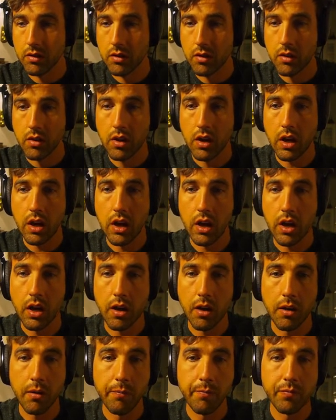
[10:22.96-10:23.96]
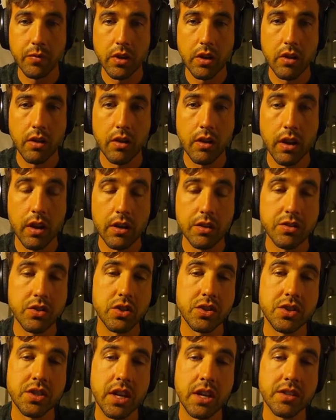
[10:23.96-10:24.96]
And let's
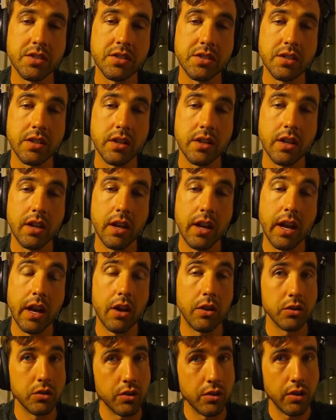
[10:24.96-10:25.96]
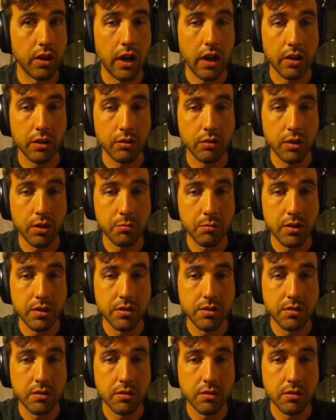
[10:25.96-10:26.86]
just test how good the algorithm is.